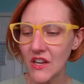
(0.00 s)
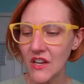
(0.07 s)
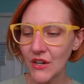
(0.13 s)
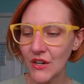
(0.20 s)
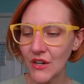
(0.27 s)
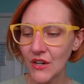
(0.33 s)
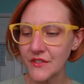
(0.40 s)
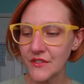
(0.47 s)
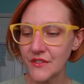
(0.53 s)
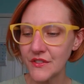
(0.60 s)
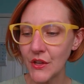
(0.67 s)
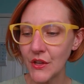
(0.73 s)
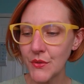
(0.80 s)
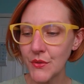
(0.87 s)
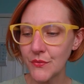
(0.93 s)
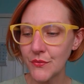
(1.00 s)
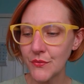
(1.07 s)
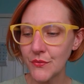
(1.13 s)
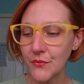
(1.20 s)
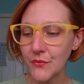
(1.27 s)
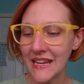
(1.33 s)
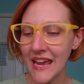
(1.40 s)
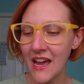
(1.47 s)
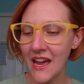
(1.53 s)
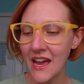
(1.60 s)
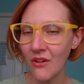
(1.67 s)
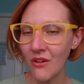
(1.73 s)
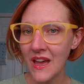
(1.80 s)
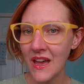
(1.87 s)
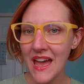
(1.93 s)
earth to flow through me
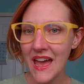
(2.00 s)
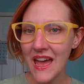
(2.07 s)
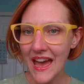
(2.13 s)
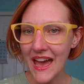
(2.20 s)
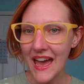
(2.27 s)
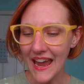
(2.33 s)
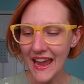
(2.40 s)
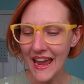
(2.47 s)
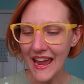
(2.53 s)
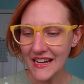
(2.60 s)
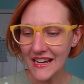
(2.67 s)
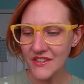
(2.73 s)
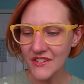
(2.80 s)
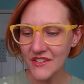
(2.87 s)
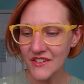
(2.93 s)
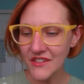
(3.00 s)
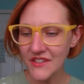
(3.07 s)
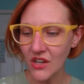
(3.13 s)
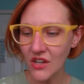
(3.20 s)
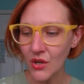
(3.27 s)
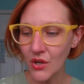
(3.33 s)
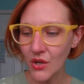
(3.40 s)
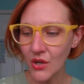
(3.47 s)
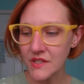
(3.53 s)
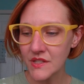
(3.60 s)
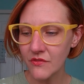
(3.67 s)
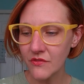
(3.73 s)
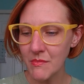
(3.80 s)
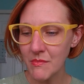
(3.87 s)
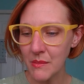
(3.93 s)
now. I activate the codes
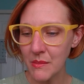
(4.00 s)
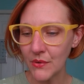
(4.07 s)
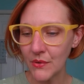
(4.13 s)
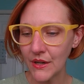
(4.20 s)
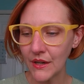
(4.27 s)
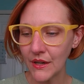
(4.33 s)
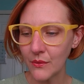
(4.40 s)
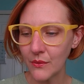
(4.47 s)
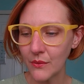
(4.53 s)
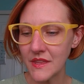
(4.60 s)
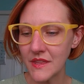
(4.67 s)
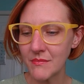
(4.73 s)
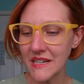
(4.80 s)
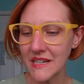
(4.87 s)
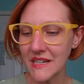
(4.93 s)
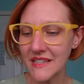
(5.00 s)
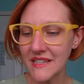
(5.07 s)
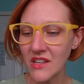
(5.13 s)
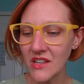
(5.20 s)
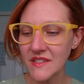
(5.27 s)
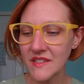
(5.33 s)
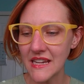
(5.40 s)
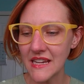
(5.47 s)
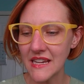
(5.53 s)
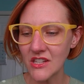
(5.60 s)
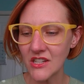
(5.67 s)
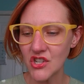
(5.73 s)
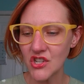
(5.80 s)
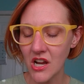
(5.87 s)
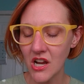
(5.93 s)
of remembering within my cells
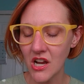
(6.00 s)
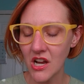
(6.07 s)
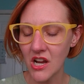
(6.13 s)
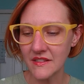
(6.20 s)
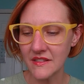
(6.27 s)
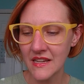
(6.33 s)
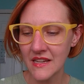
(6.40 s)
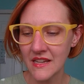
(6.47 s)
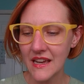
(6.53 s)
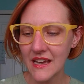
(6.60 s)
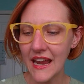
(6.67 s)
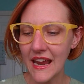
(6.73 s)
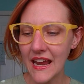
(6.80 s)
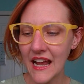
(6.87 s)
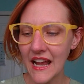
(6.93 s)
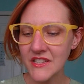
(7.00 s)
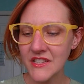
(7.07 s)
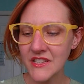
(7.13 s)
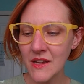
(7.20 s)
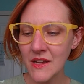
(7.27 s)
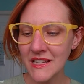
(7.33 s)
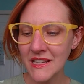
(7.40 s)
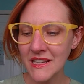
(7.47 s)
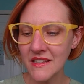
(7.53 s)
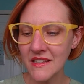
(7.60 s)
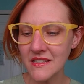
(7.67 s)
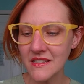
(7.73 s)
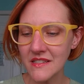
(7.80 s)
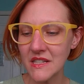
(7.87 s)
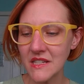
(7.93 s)
and chakras. I activate my
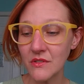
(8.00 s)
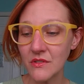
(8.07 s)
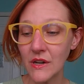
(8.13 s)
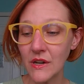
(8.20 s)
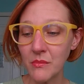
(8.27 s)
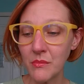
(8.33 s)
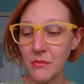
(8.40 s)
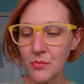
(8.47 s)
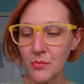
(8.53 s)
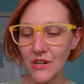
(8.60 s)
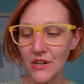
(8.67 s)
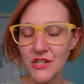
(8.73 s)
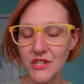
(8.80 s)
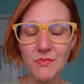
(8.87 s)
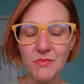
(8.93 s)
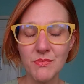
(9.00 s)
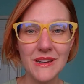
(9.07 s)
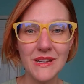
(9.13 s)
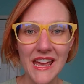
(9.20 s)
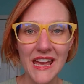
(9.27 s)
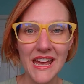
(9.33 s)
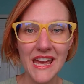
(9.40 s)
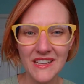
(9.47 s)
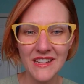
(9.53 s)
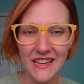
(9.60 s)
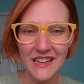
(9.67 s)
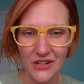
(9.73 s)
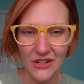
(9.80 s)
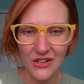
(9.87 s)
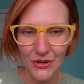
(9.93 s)
system as a rainbow bridge between heaven
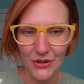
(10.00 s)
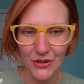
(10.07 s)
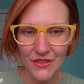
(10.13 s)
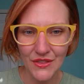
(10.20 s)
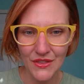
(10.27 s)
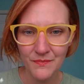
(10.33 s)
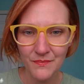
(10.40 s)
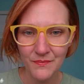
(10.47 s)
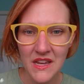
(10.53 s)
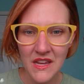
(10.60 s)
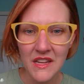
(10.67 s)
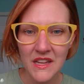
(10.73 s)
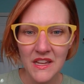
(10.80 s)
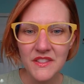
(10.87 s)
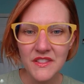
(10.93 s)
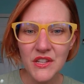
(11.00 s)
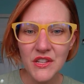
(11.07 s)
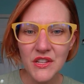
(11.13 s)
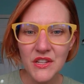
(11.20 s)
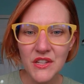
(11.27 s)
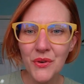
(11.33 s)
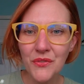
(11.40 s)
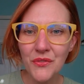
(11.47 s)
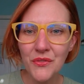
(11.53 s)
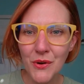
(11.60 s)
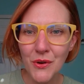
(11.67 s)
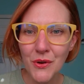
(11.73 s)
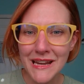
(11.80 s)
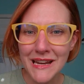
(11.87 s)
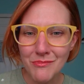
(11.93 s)
and earth. So
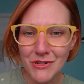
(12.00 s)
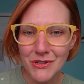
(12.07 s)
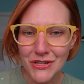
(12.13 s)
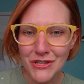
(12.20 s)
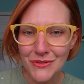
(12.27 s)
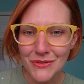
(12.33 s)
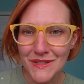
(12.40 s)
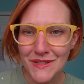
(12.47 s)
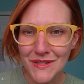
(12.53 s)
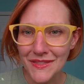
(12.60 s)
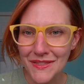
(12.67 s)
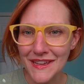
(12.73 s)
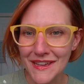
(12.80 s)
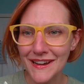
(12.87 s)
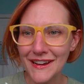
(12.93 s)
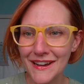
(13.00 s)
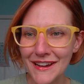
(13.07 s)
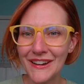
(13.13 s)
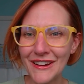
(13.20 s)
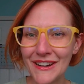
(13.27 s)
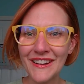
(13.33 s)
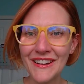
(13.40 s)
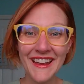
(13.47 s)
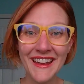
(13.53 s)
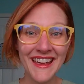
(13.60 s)
for my number twos out there,